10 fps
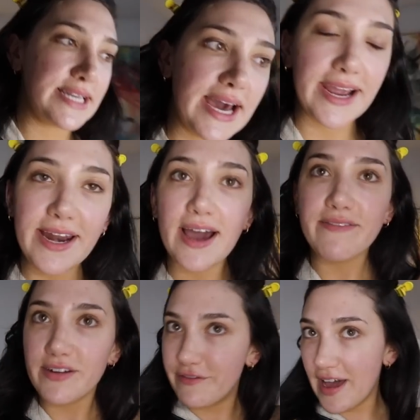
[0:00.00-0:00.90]
Tonight I
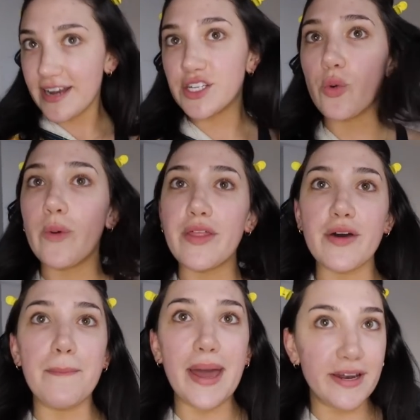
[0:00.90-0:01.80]
have an event
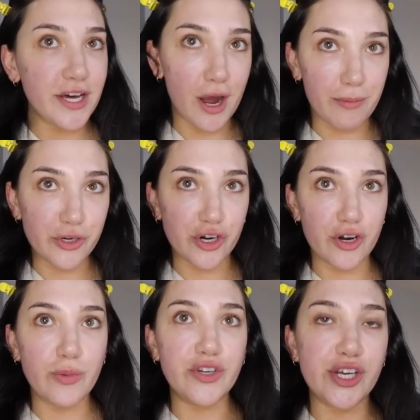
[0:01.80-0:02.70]
with Amanda
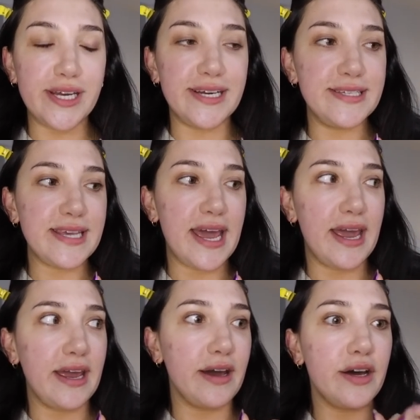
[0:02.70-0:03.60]
Upchurch, which is
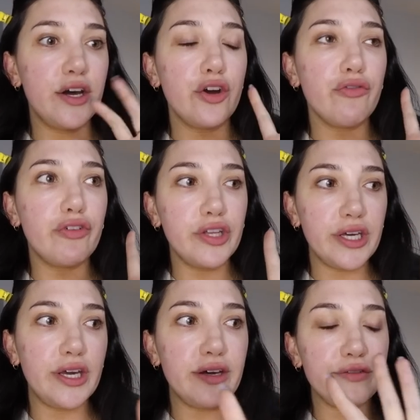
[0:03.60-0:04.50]
a
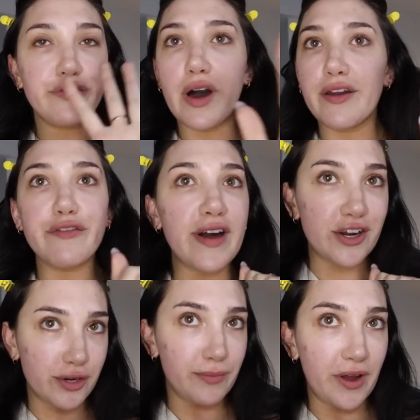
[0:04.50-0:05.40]
really fun
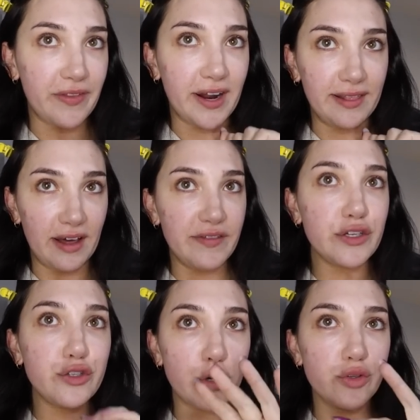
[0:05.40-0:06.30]
fashion brand that I love
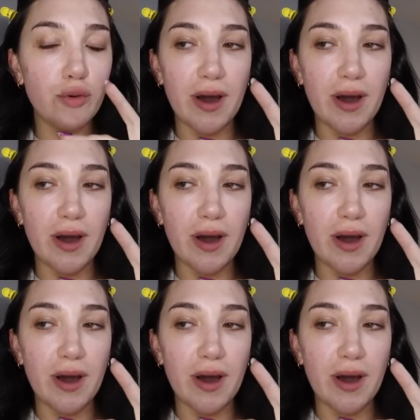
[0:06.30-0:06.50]
so, so